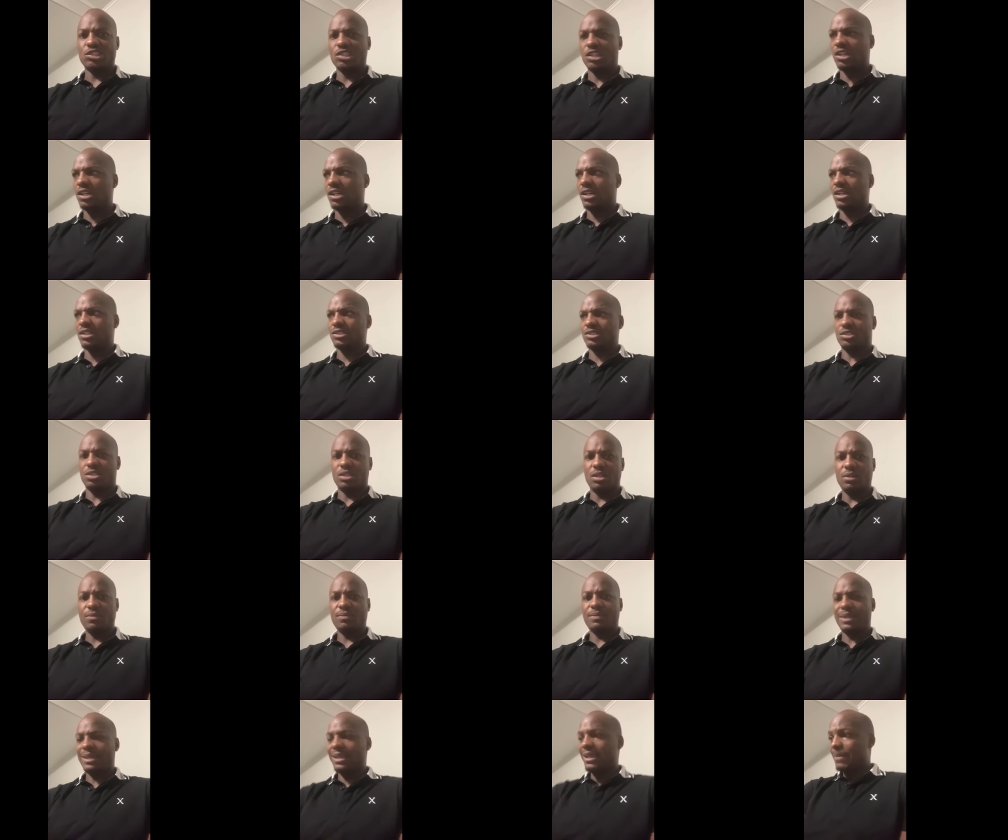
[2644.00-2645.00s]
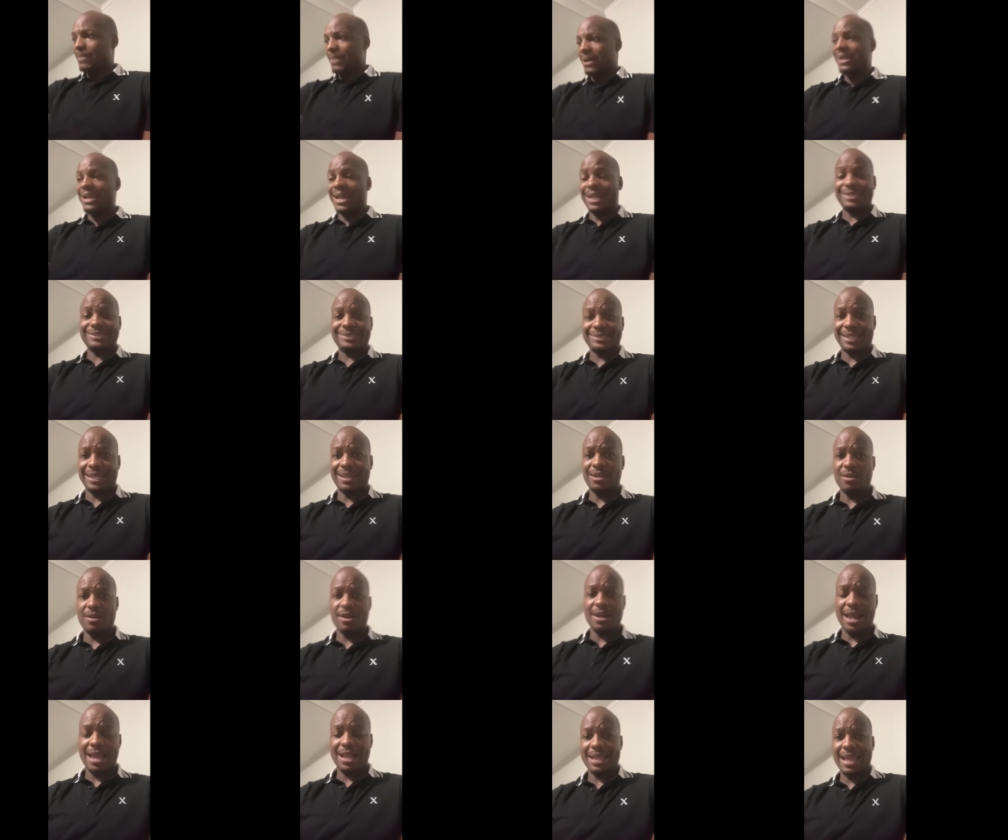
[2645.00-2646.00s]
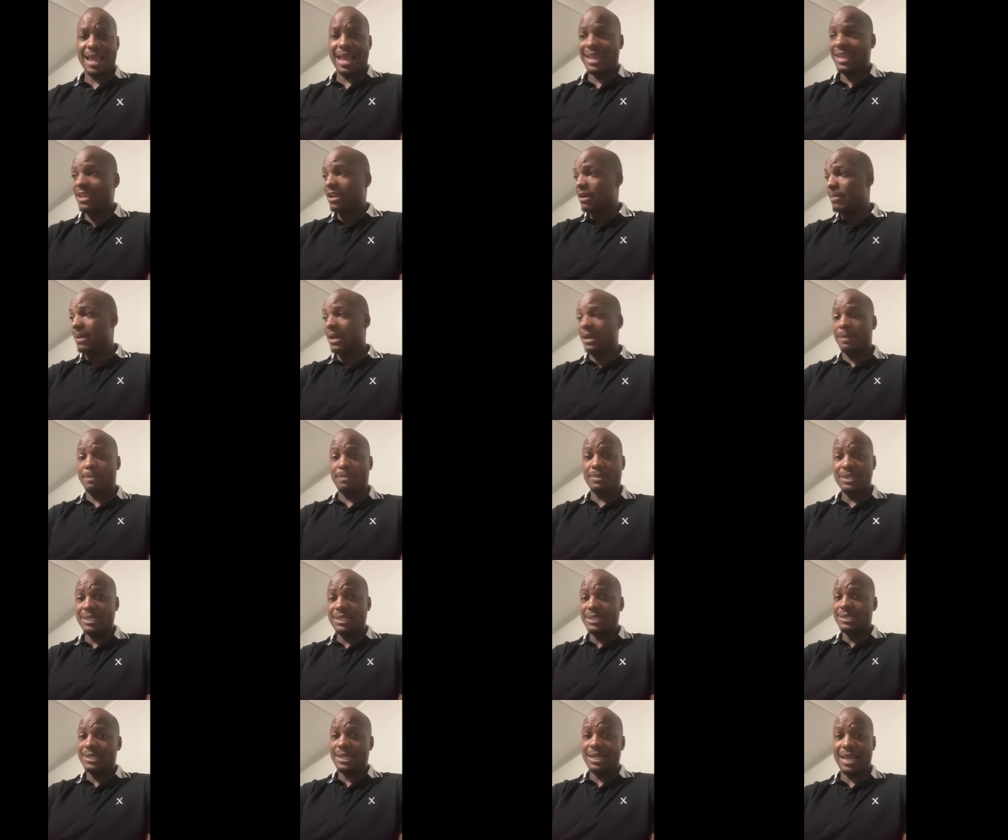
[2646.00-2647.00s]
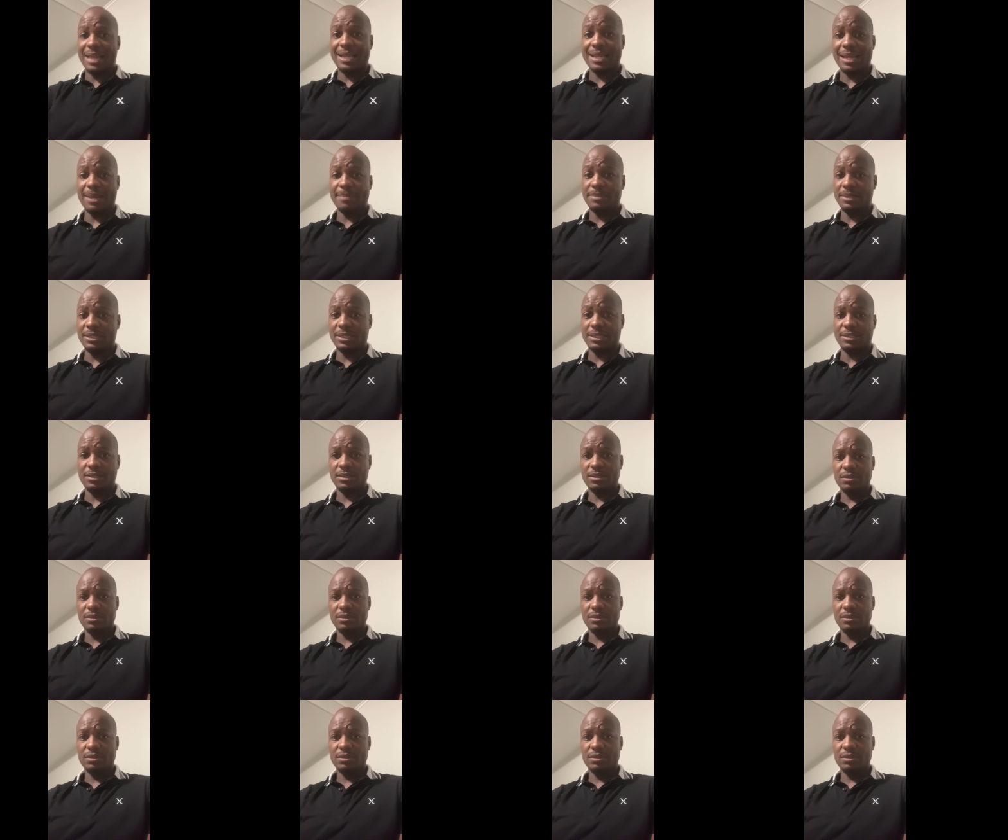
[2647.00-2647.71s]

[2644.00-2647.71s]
or tough. Everybody got the same heart I got. Everybody bleed just like I bleed.